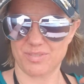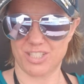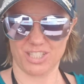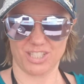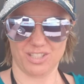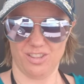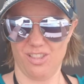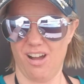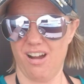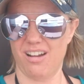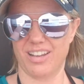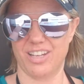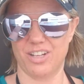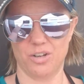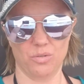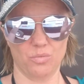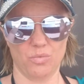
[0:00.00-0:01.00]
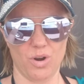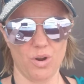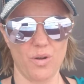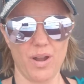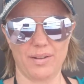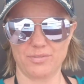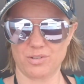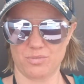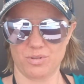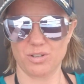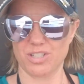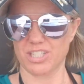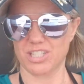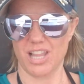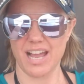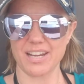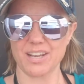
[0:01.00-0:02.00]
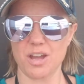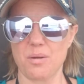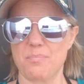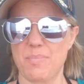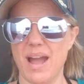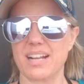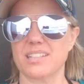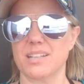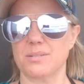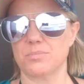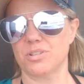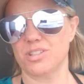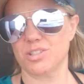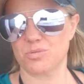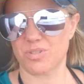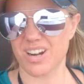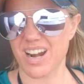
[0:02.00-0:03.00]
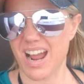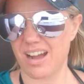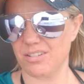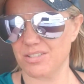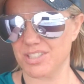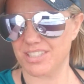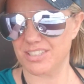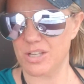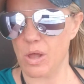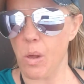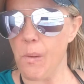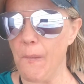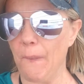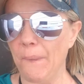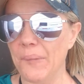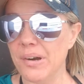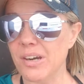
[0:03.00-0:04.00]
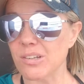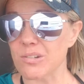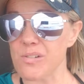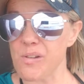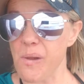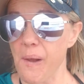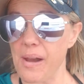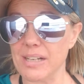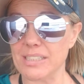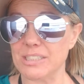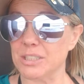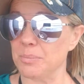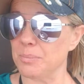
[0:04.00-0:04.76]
just long, you know, row after row, just lined up, backed up to these warehouses. And to